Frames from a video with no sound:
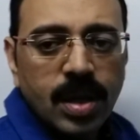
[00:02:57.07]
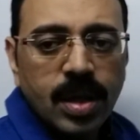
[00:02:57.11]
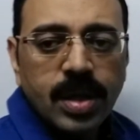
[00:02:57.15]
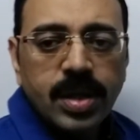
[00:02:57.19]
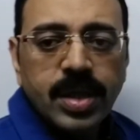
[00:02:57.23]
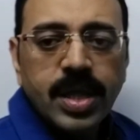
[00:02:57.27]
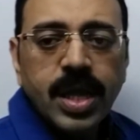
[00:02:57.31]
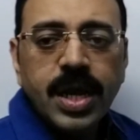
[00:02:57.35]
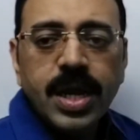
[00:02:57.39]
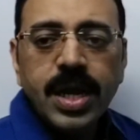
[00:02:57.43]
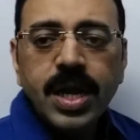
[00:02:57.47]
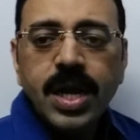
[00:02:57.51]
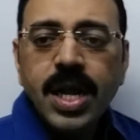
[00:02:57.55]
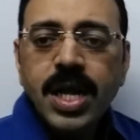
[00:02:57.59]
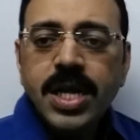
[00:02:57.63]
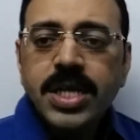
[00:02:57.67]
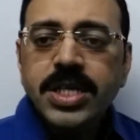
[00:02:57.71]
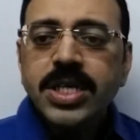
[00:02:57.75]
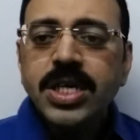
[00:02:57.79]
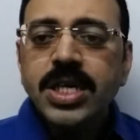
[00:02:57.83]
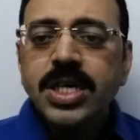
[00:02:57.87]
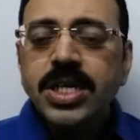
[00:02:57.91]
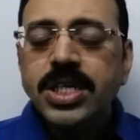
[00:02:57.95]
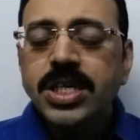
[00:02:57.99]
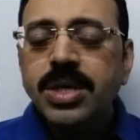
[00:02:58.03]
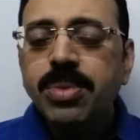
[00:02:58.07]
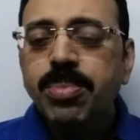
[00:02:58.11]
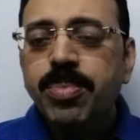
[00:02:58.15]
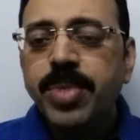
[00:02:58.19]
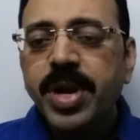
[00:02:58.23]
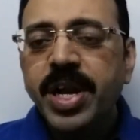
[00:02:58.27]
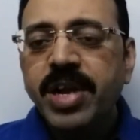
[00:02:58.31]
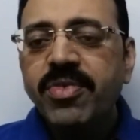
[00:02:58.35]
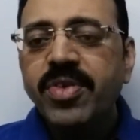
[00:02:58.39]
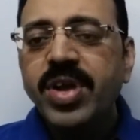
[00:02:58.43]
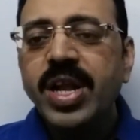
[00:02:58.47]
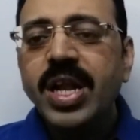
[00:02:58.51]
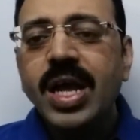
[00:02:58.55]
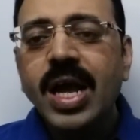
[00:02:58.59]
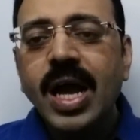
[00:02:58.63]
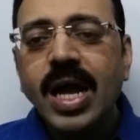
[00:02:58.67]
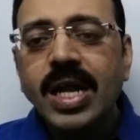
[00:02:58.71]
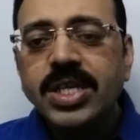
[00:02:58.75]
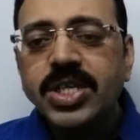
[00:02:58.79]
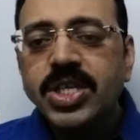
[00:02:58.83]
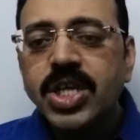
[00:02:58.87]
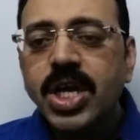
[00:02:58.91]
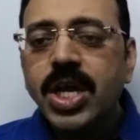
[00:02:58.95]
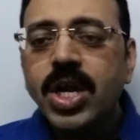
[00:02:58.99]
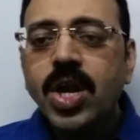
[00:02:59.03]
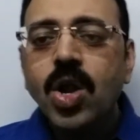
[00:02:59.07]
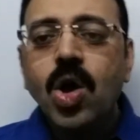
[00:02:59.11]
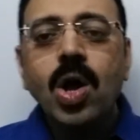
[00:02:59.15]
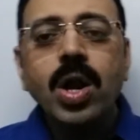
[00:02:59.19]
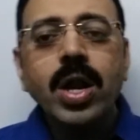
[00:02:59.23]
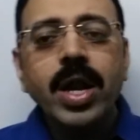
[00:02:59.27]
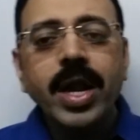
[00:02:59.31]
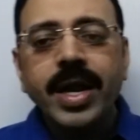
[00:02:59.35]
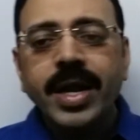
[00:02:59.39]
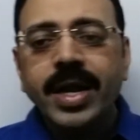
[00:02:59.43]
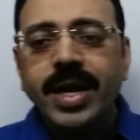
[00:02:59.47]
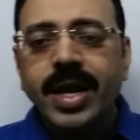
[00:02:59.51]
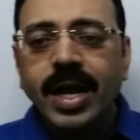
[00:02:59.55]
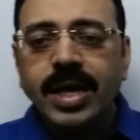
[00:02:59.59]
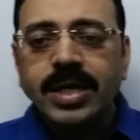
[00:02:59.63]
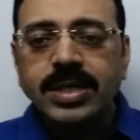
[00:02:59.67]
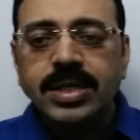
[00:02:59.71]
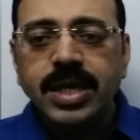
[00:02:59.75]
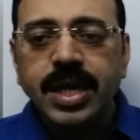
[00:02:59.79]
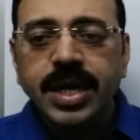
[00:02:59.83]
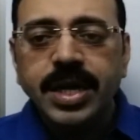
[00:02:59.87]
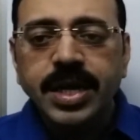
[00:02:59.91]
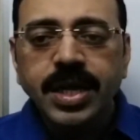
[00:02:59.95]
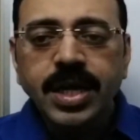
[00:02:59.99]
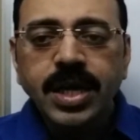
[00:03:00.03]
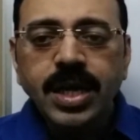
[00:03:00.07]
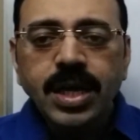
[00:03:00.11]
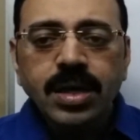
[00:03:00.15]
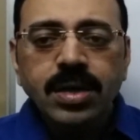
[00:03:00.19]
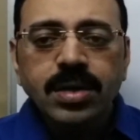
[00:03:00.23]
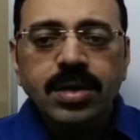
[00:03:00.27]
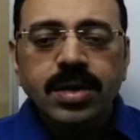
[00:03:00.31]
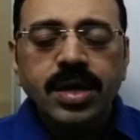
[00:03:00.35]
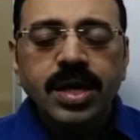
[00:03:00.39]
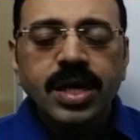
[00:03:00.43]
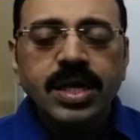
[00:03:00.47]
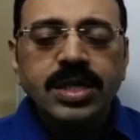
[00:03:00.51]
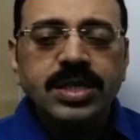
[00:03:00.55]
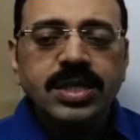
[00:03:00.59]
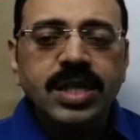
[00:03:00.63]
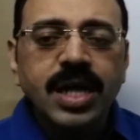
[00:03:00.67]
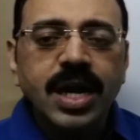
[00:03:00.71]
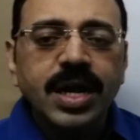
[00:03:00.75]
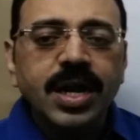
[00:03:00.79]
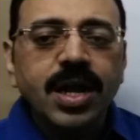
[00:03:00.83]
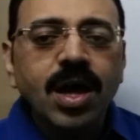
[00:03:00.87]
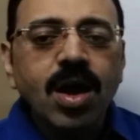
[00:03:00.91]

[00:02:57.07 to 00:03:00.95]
The relationship between consignor and consignee is that